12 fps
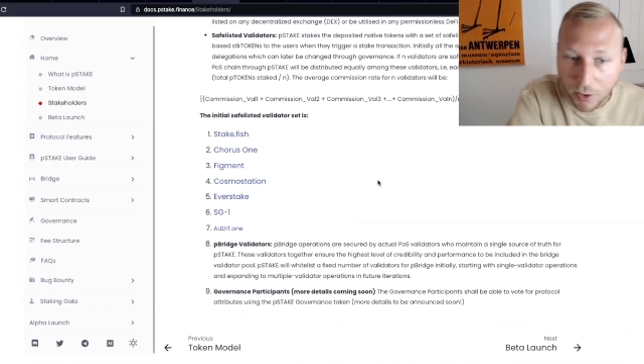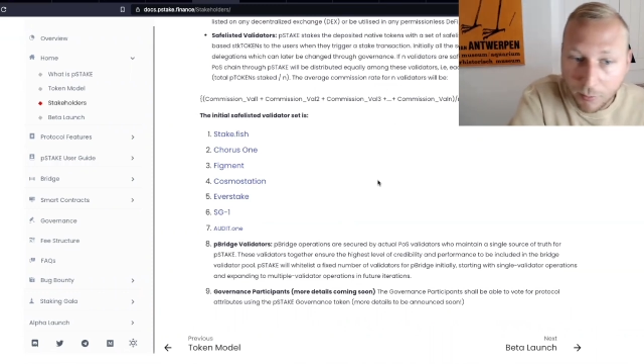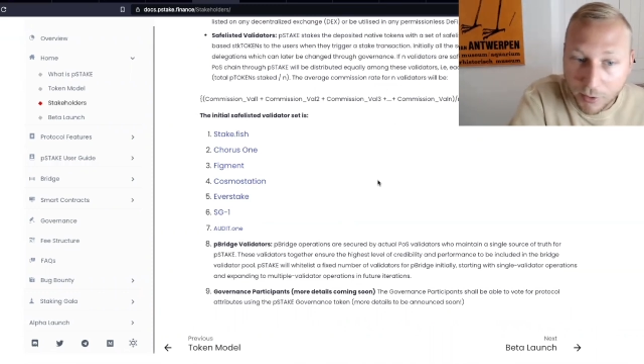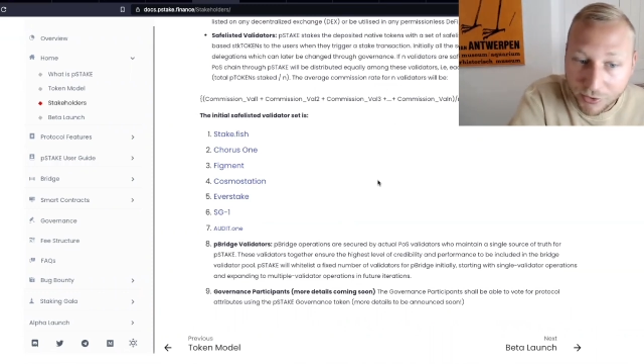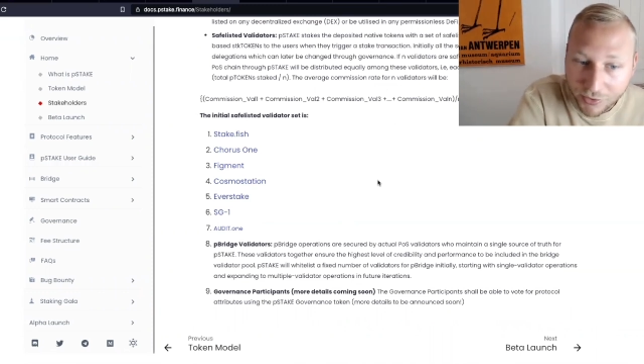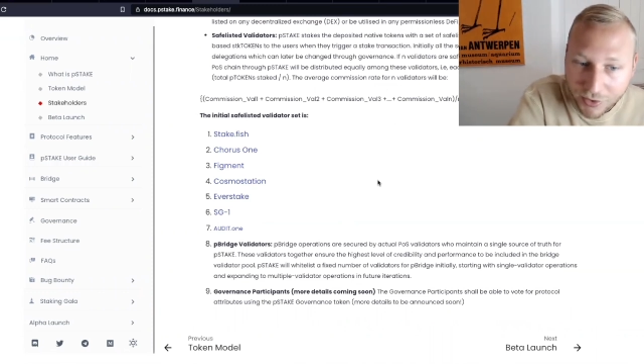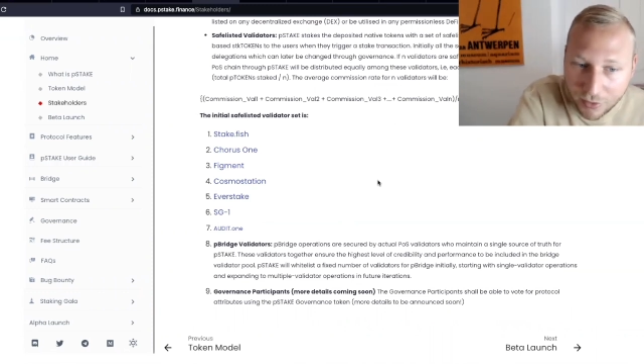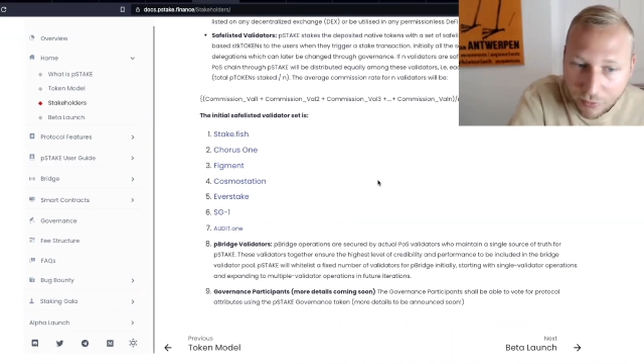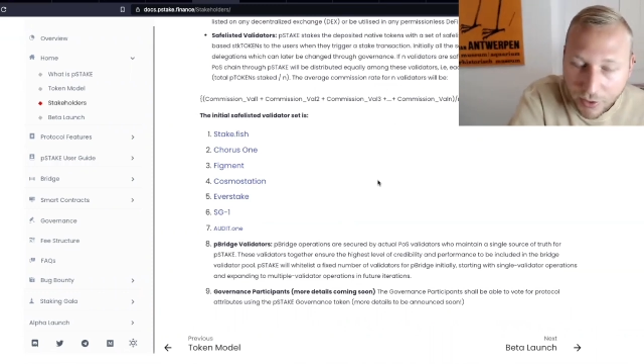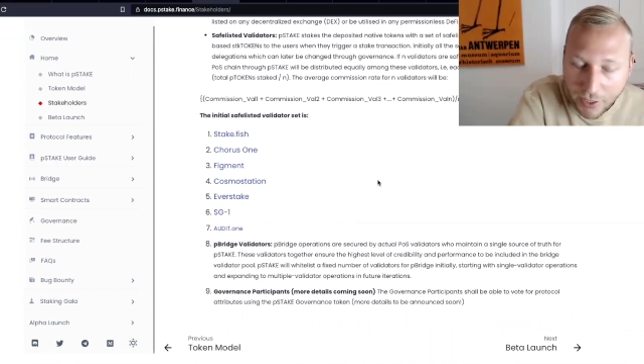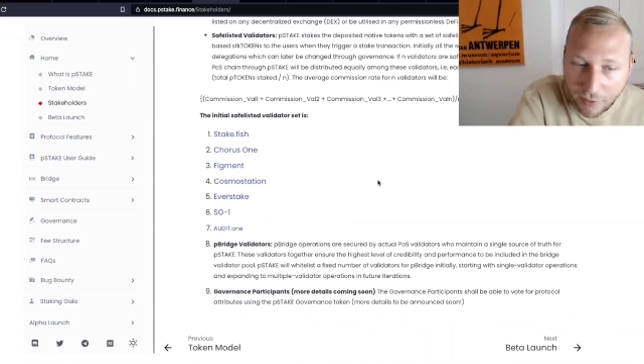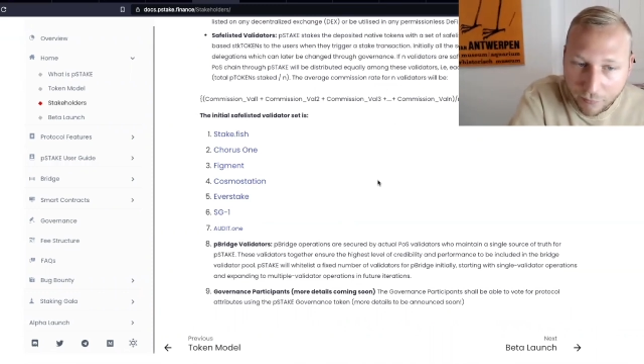much skin do
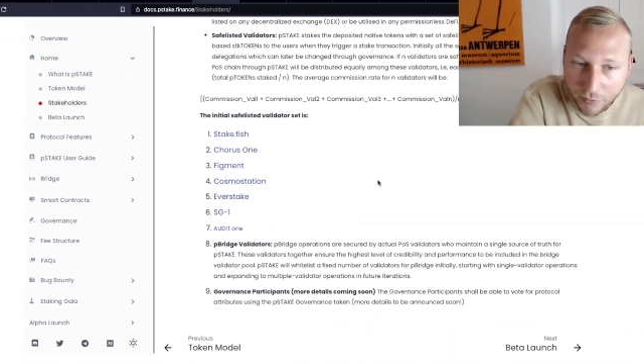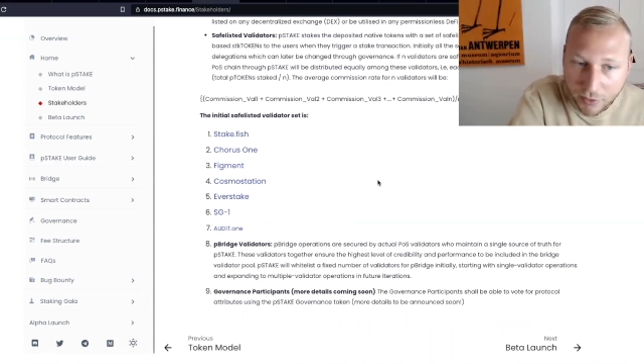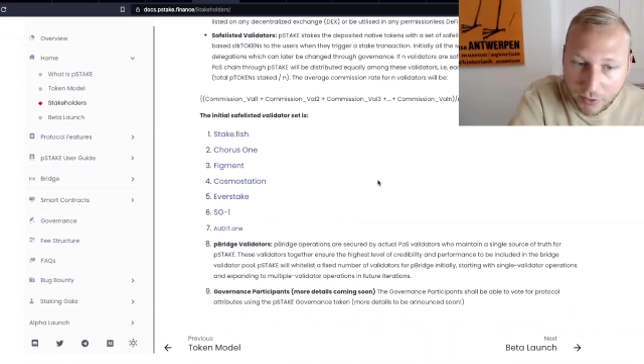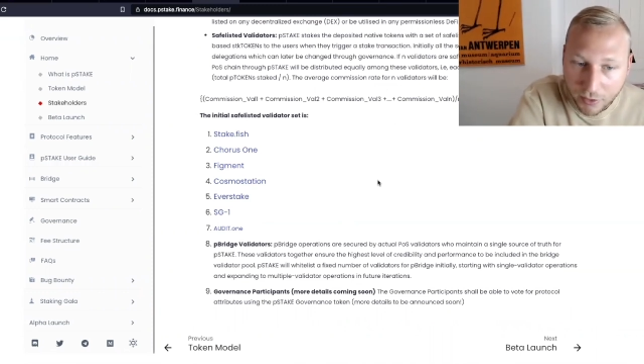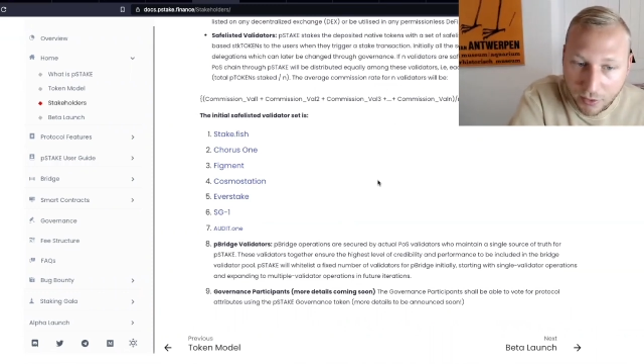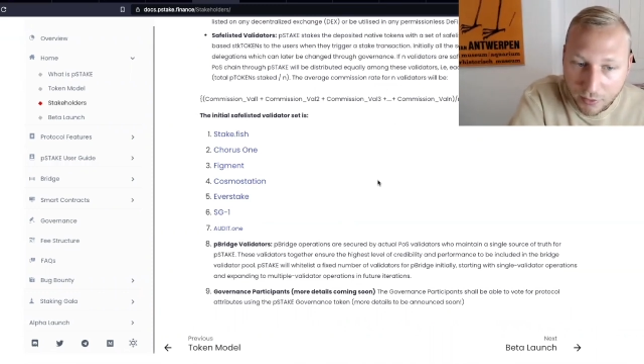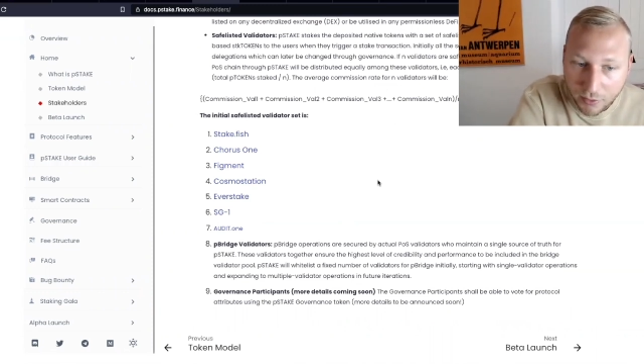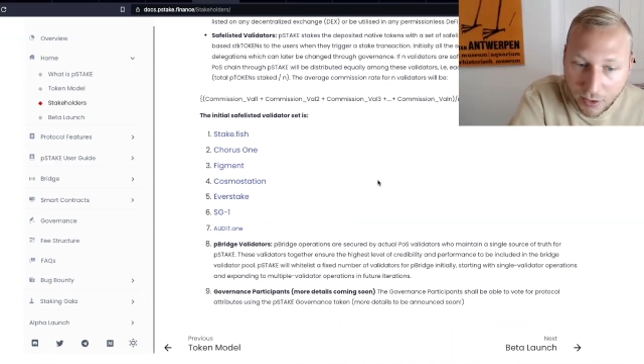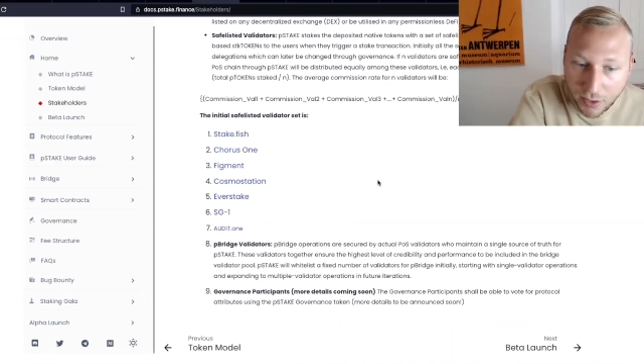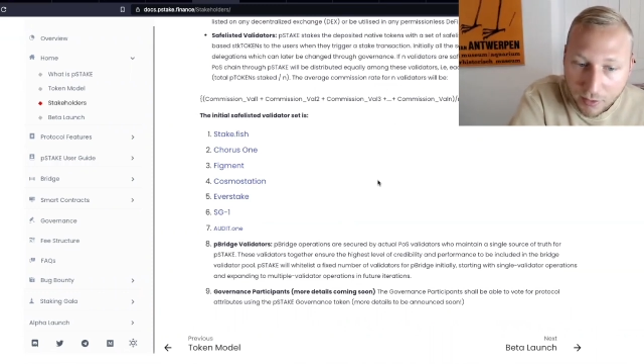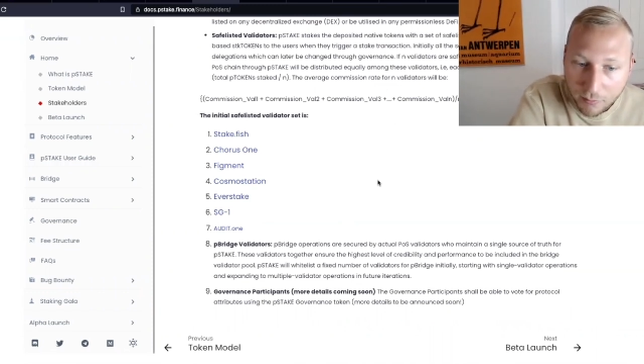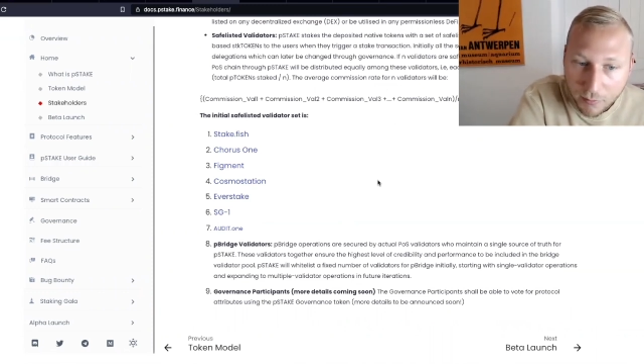they have in the
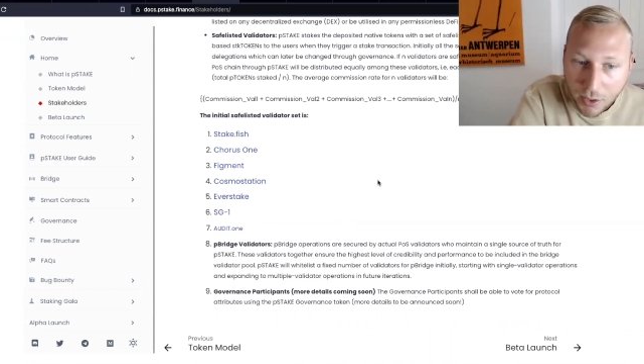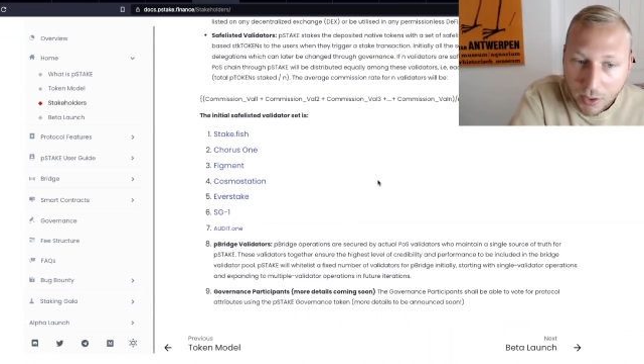game,